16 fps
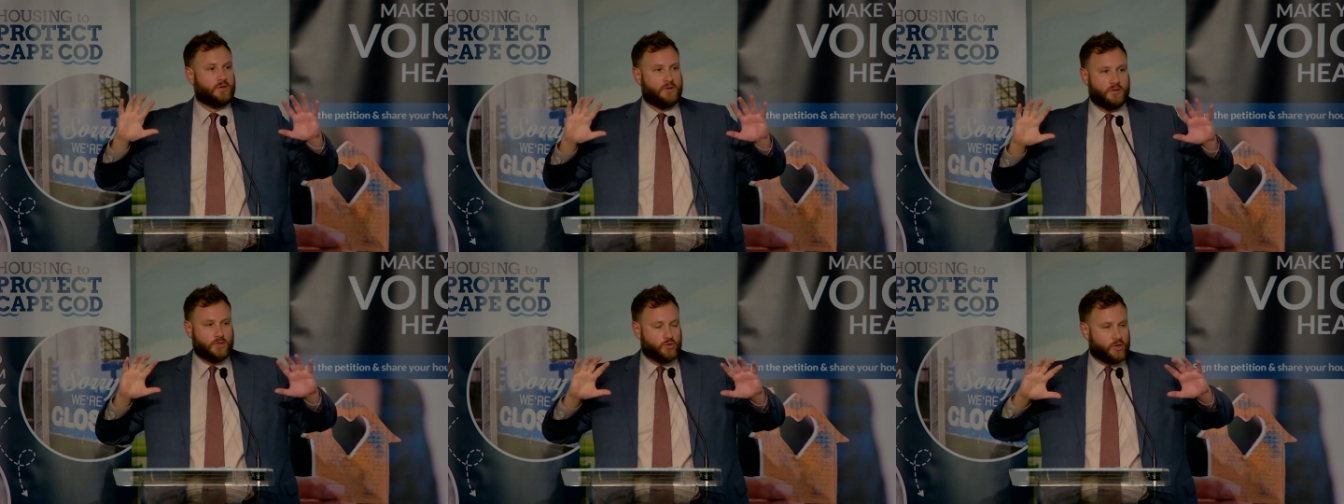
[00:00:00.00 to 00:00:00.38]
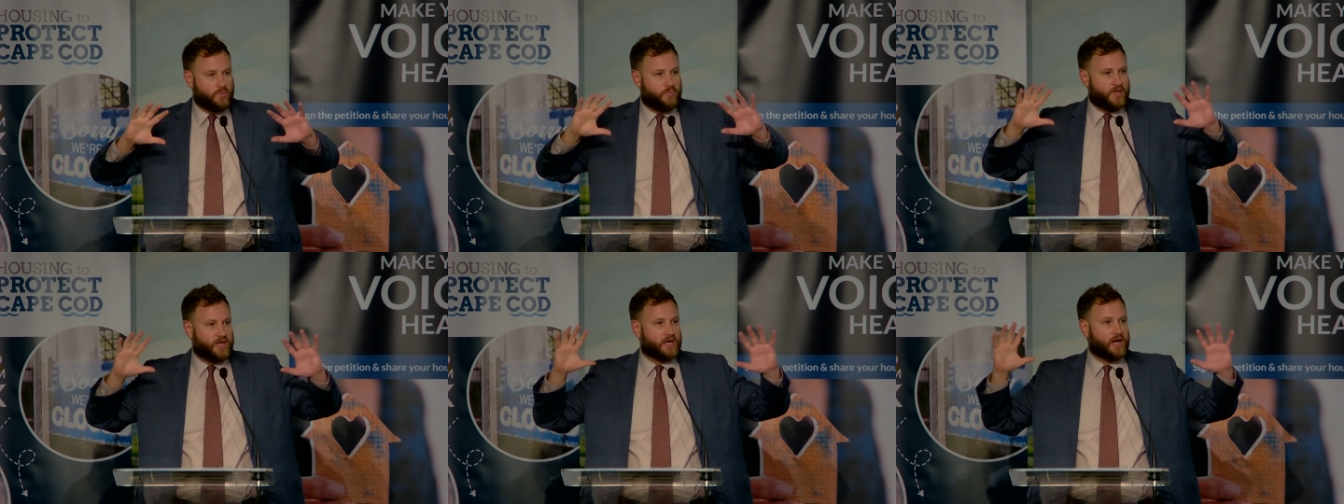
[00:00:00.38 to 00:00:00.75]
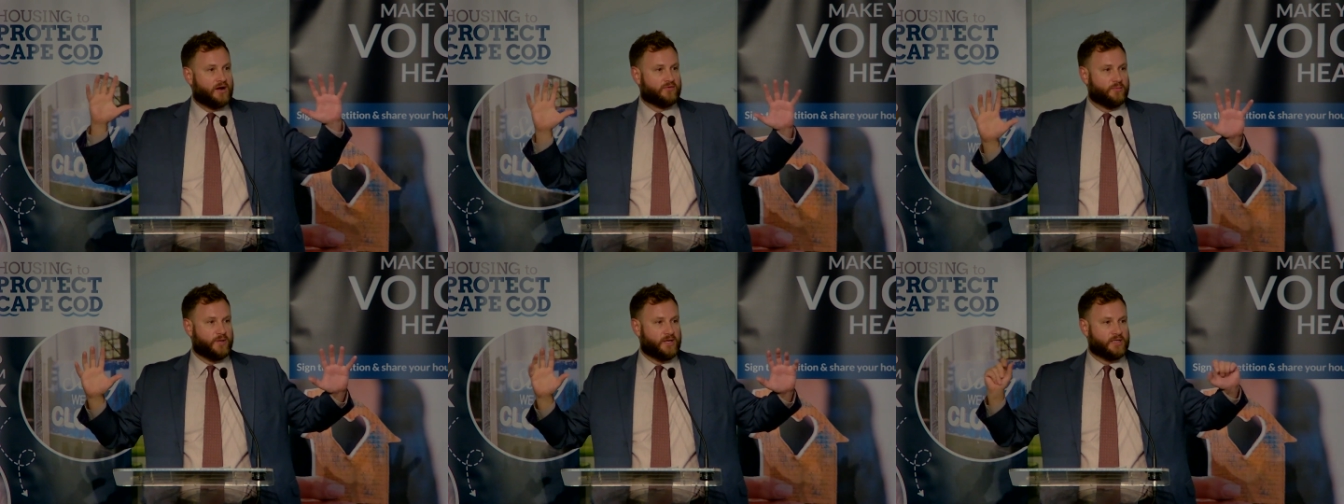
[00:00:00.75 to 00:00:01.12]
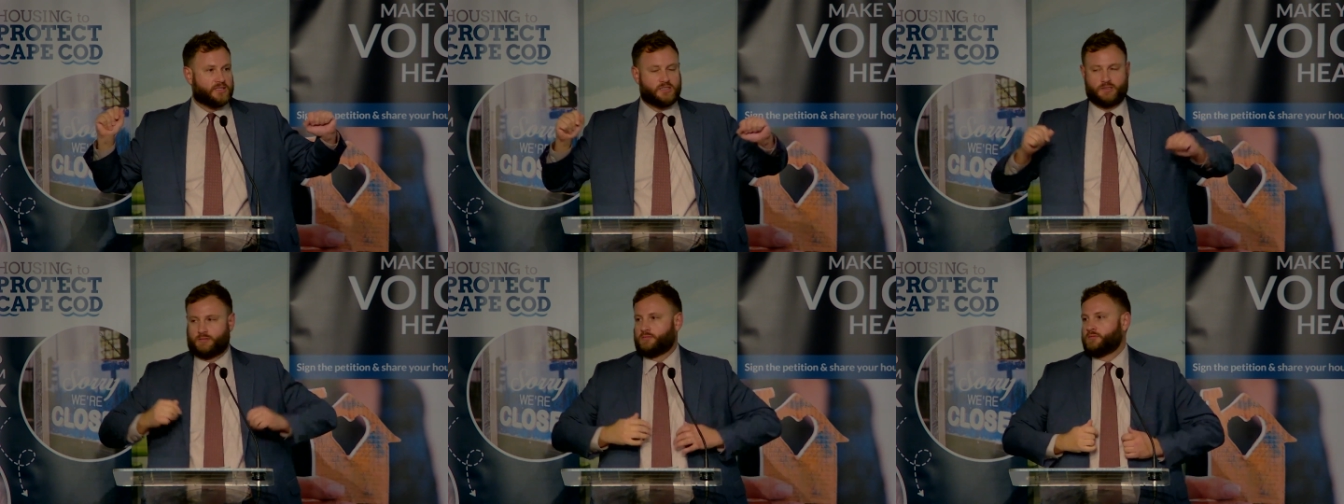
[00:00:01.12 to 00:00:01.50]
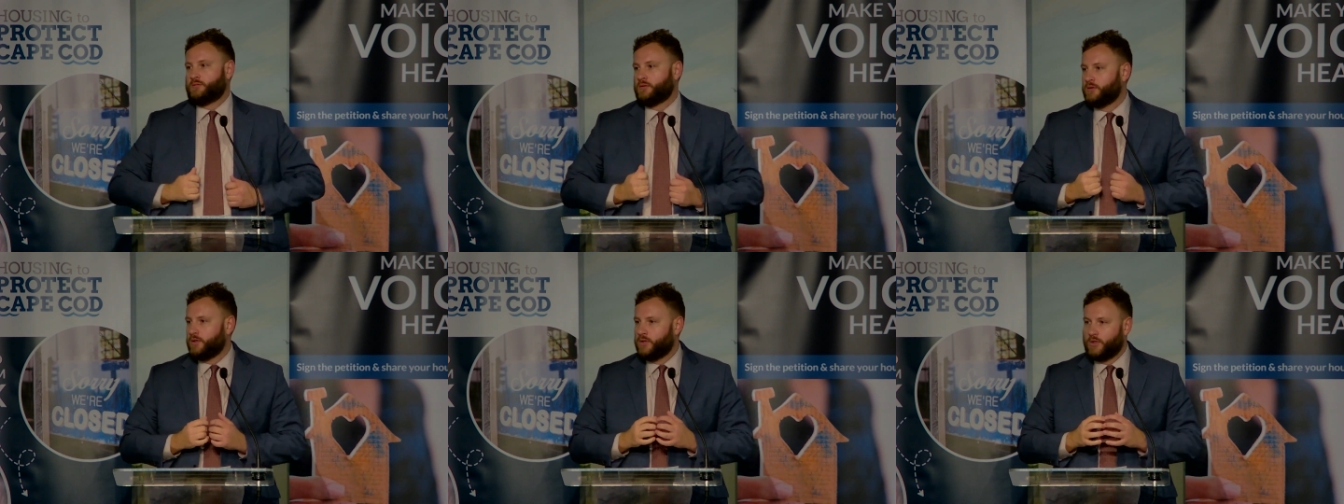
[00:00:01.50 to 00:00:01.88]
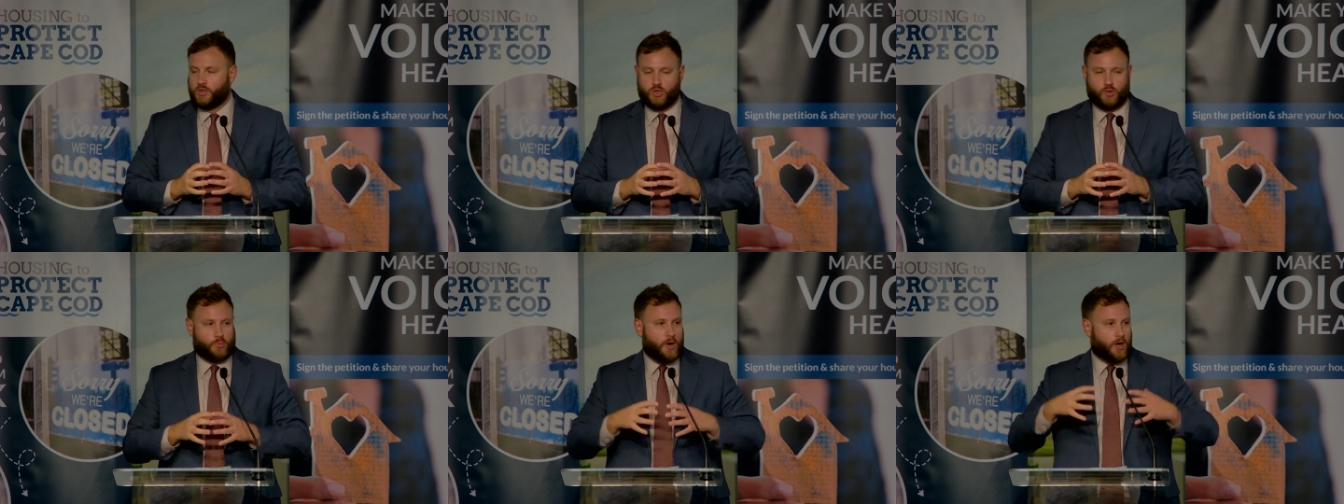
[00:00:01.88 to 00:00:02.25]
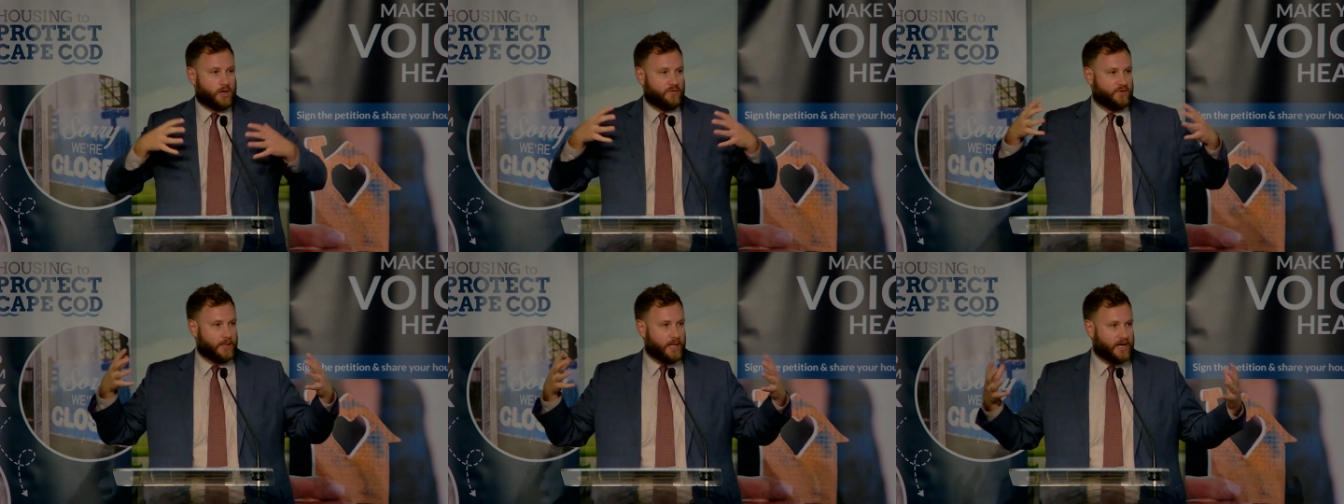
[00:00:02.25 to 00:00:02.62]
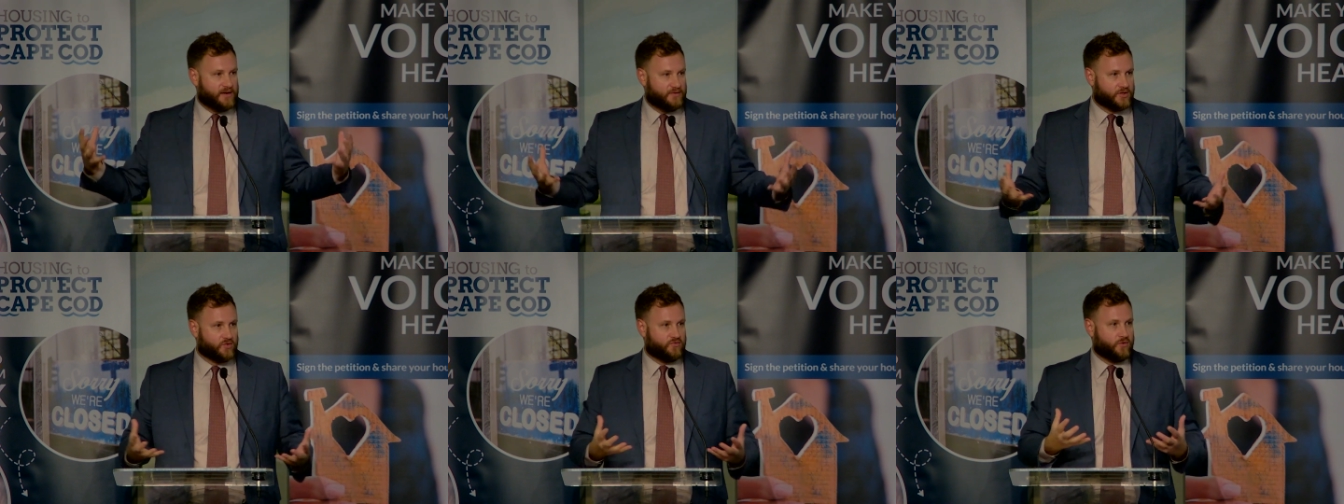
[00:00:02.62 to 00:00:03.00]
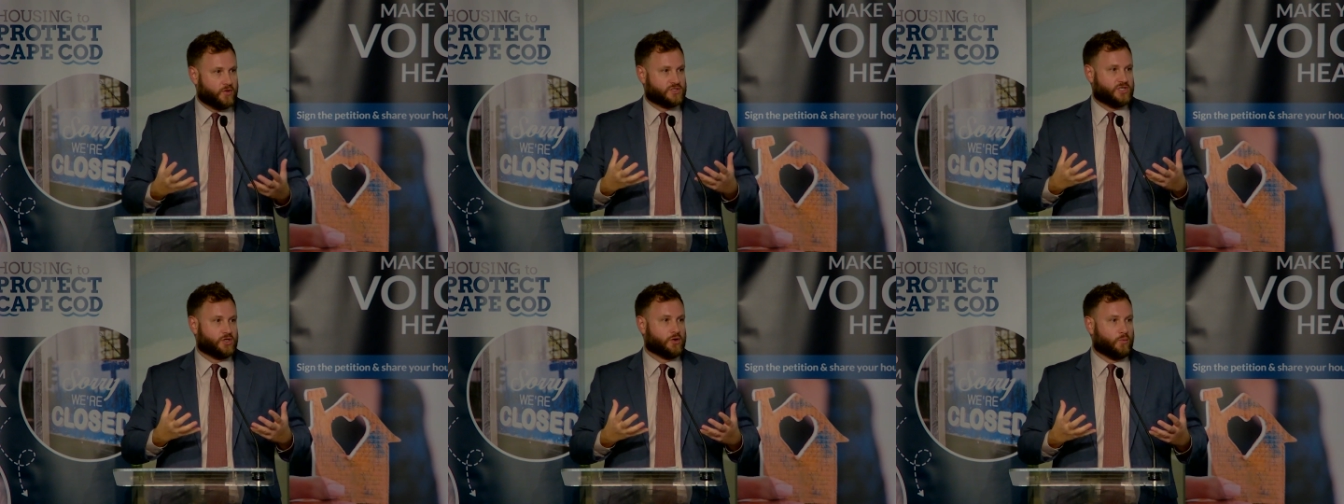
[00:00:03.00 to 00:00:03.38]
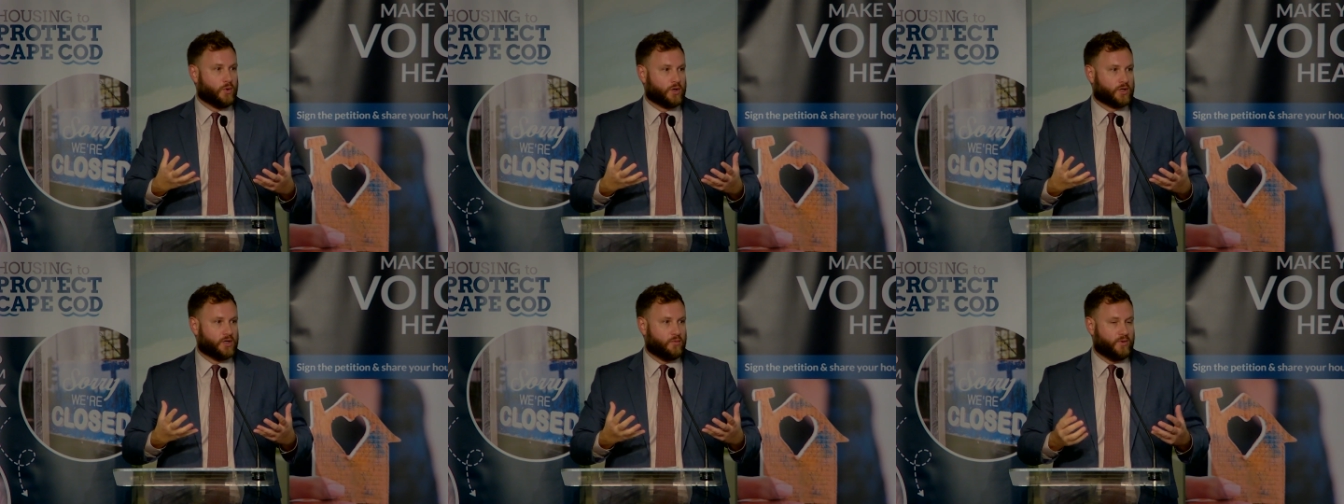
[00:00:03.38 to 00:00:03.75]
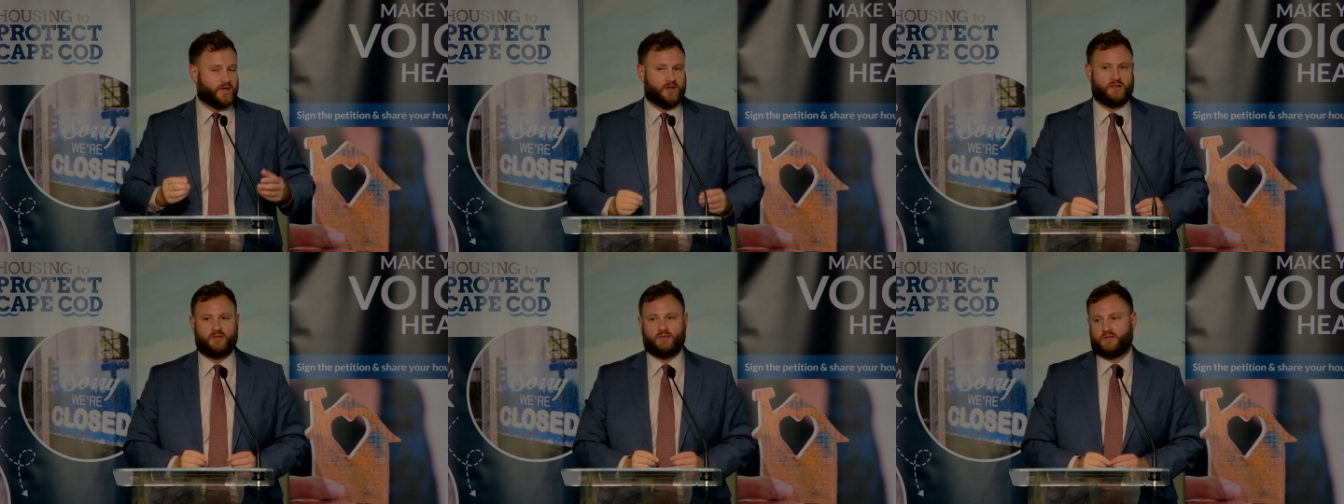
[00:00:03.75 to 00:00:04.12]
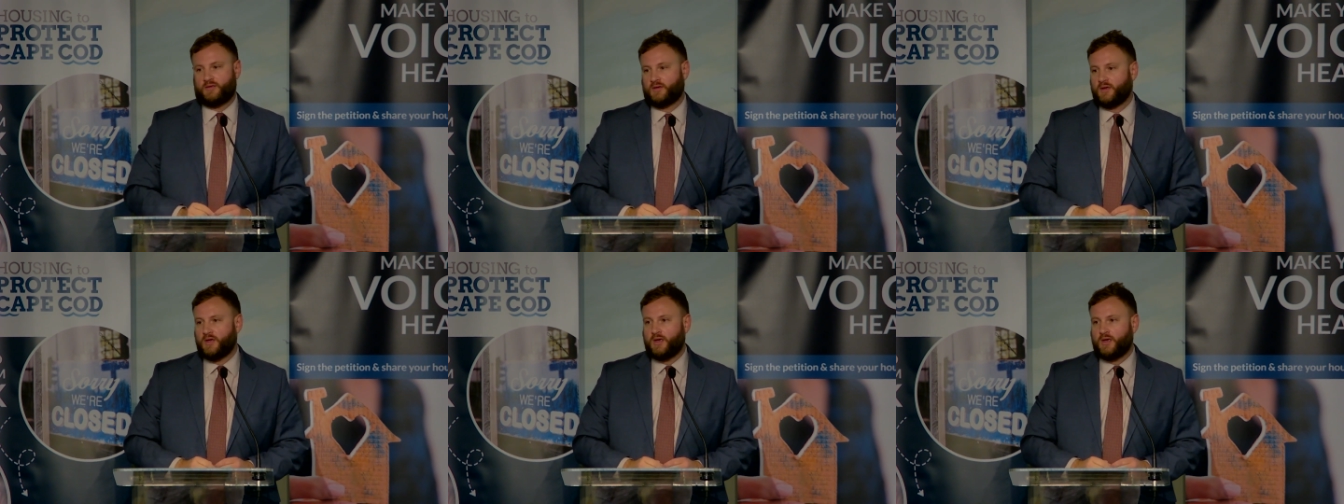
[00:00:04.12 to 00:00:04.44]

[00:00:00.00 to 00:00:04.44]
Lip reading: you're in a big government, you're part of a lot of other folks that you're working with.